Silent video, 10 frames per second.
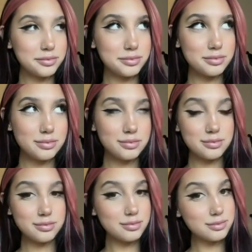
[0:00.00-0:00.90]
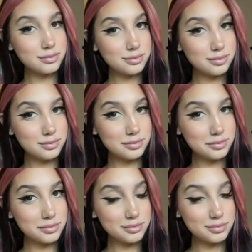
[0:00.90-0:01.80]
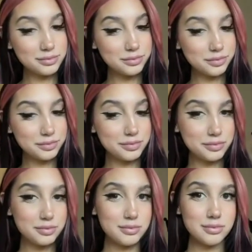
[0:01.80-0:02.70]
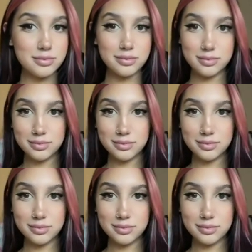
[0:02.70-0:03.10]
(silence)